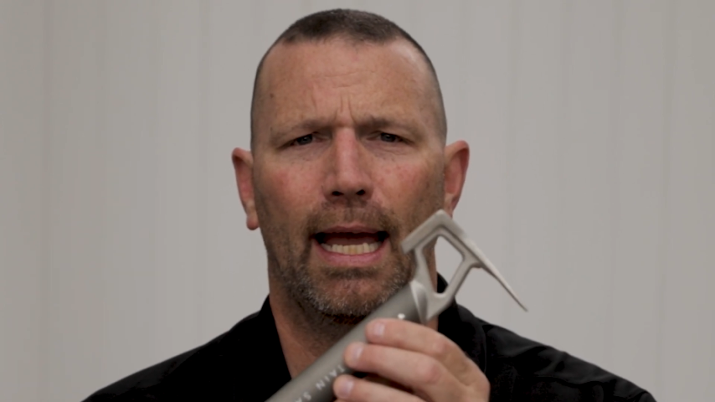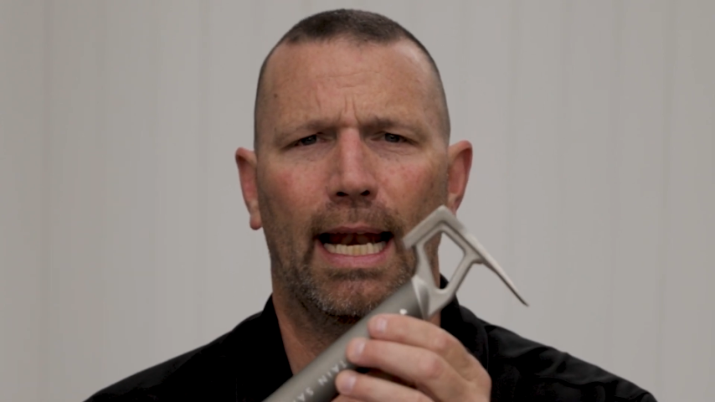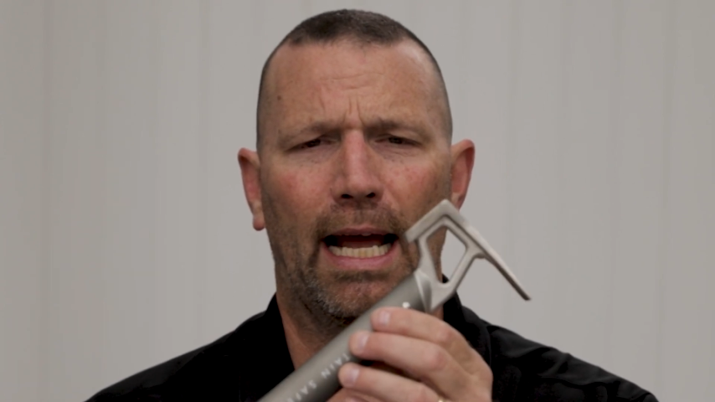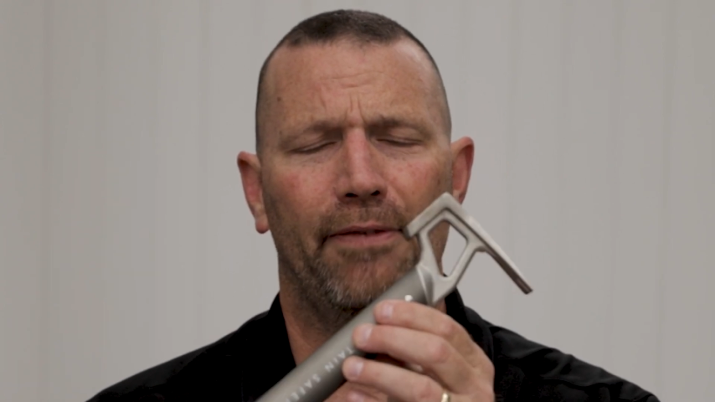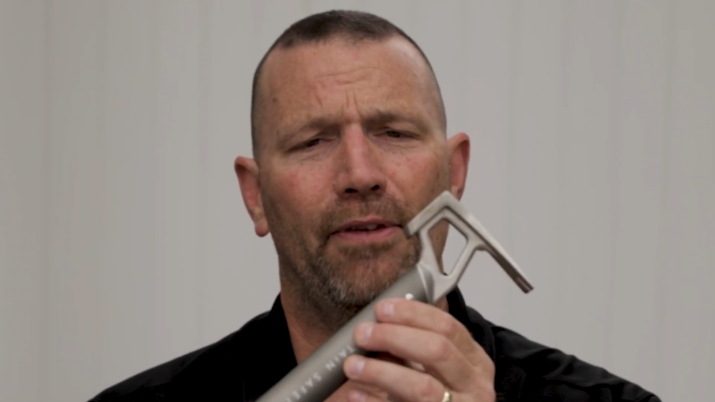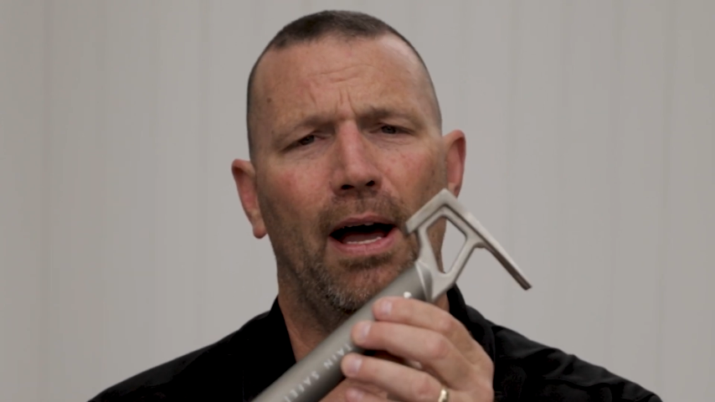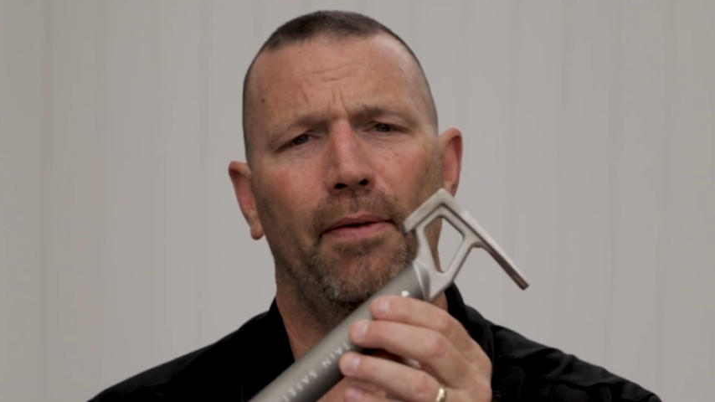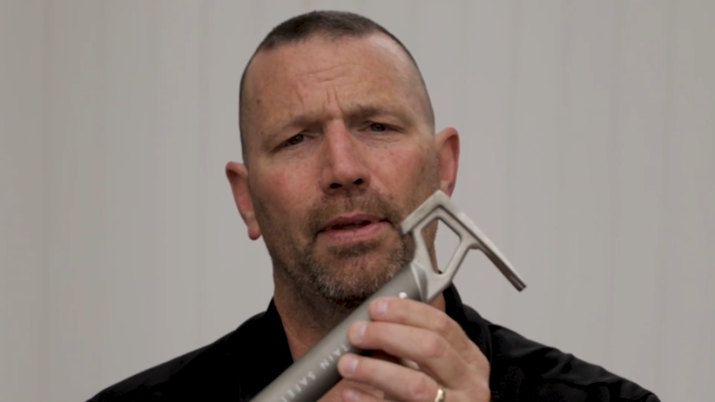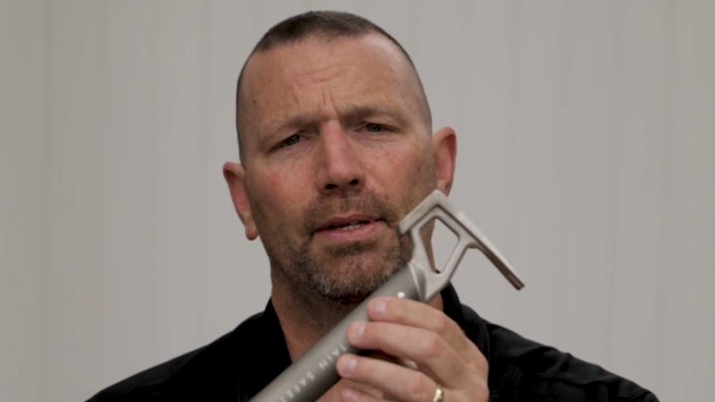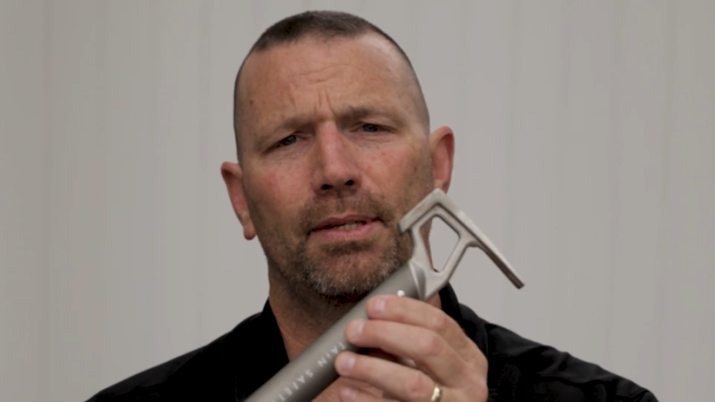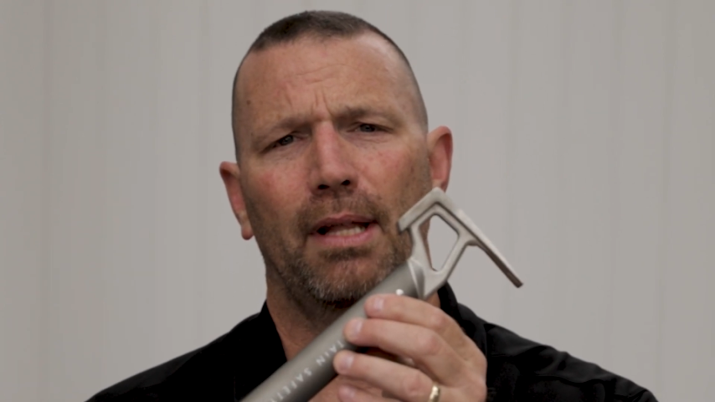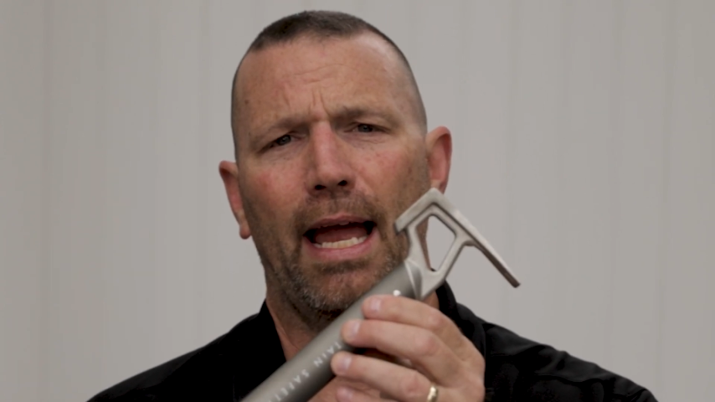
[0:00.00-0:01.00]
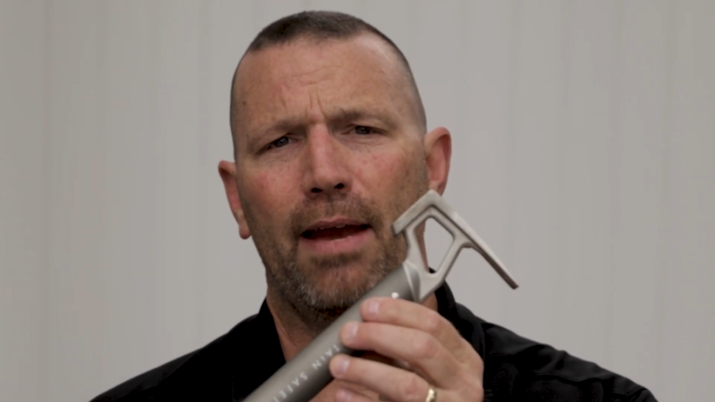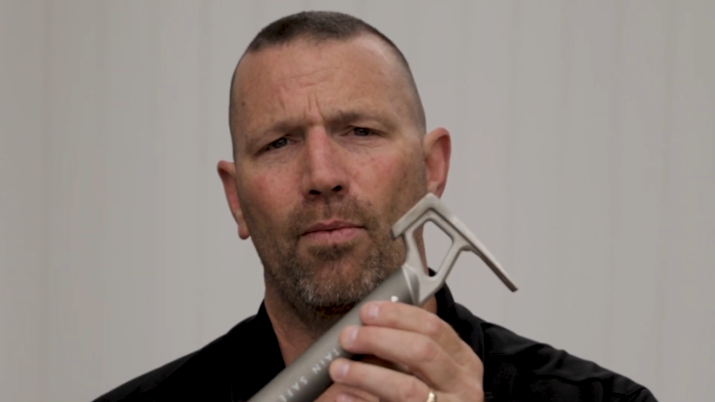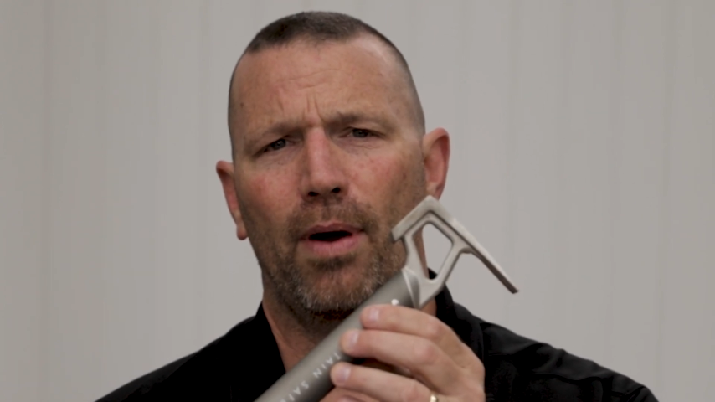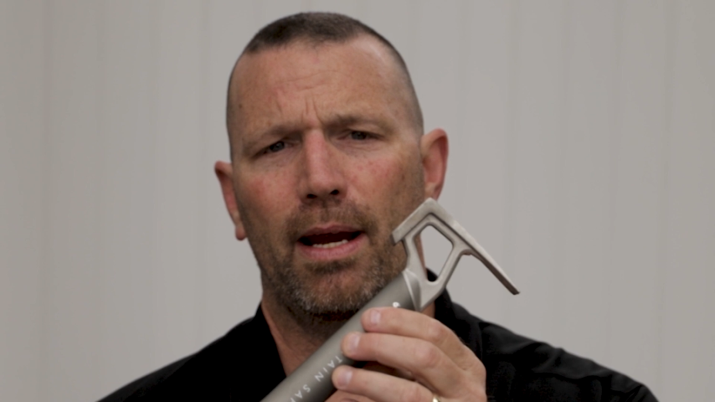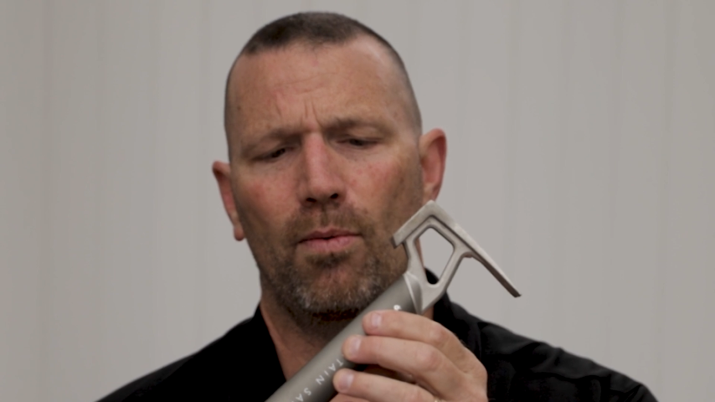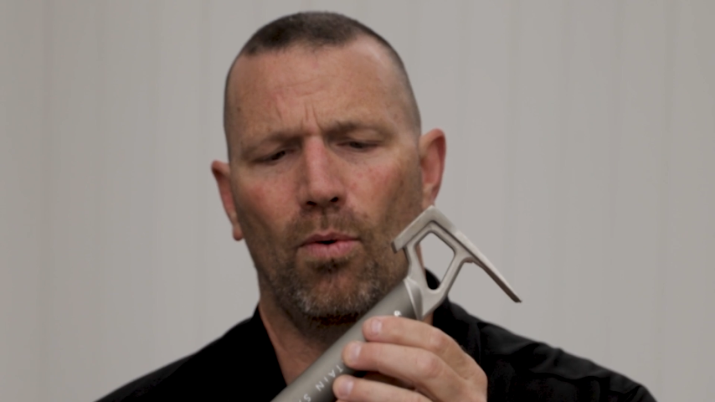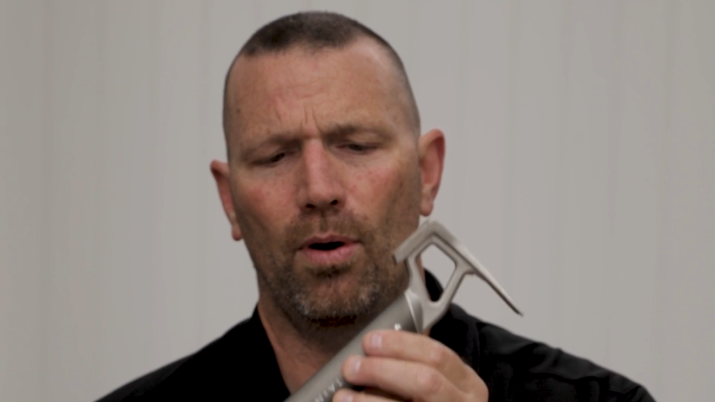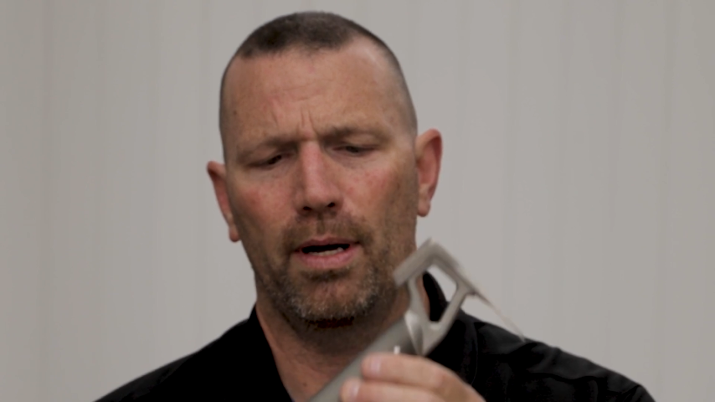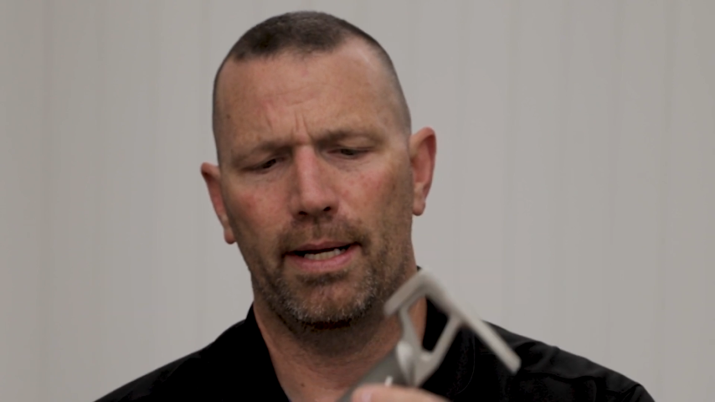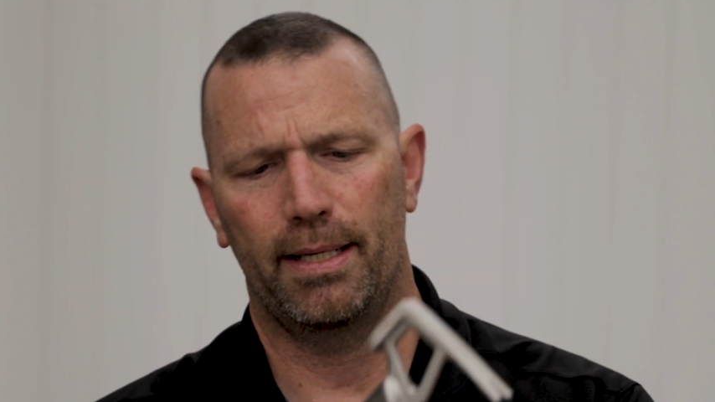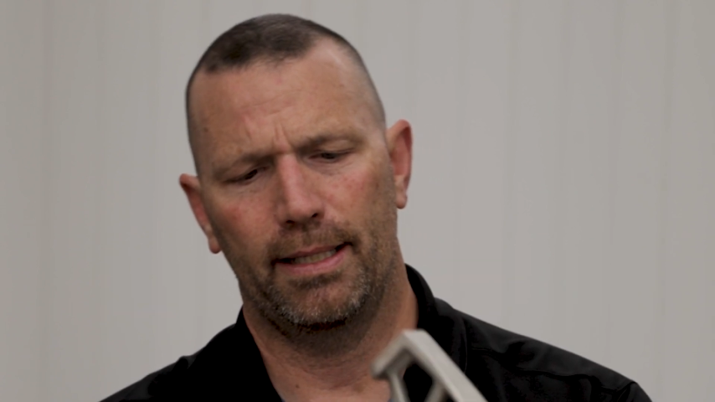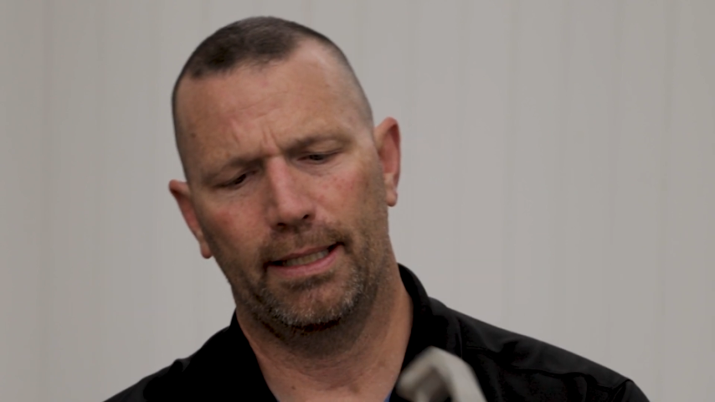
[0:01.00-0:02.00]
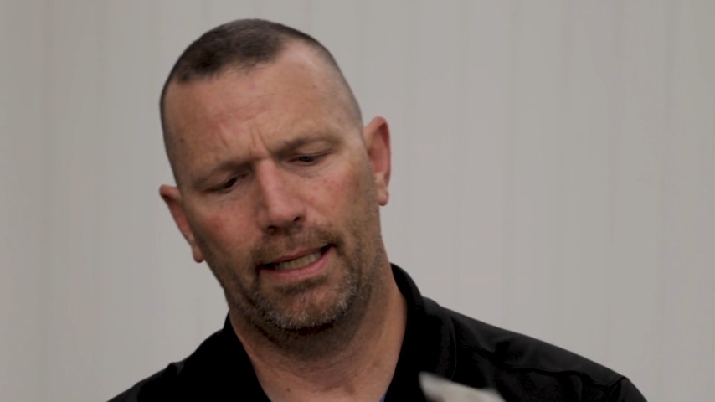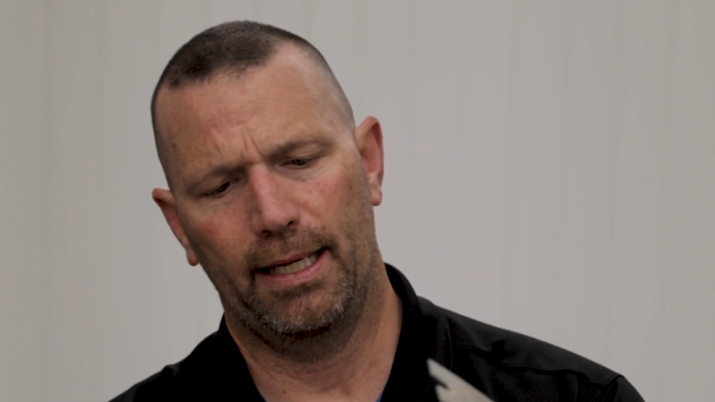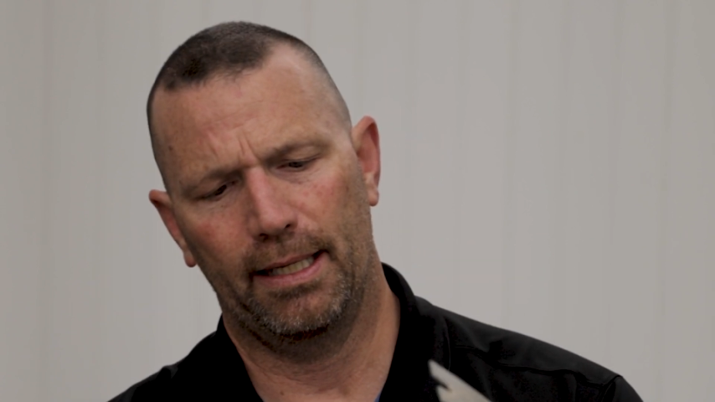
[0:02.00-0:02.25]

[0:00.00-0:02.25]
And I found this lightweight one.